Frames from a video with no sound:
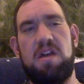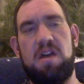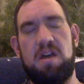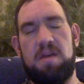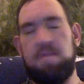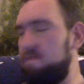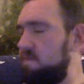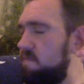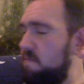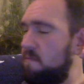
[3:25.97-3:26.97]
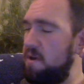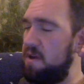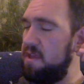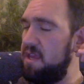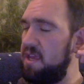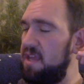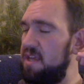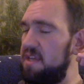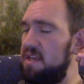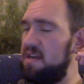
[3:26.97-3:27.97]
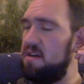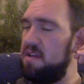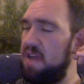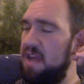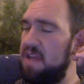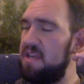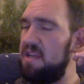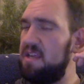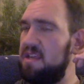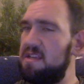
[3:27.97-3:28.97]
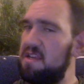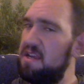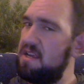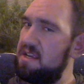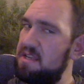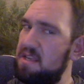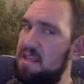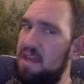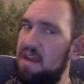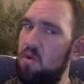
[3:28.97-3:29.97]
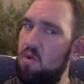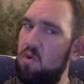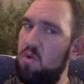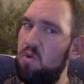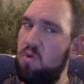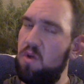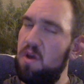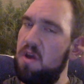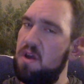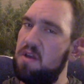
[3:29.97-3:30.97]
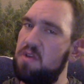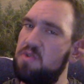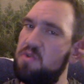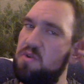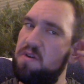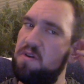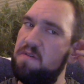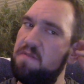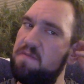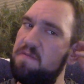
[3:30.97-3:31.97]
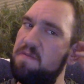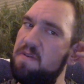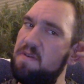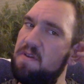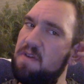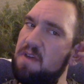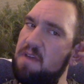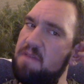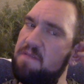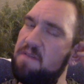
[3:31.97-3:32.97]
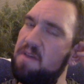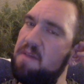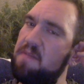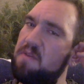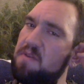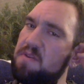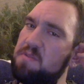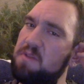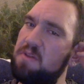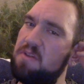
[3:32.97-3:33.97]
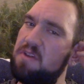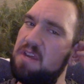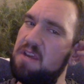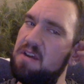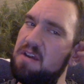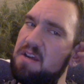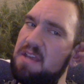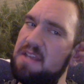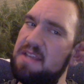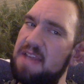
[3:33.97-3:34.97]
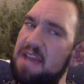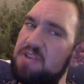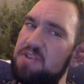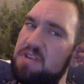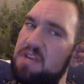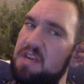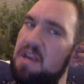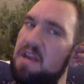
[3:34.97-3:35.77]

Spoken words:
um, where in the helix here and the anti-helix is that whole sort of inflamed or swelled looking area that's actually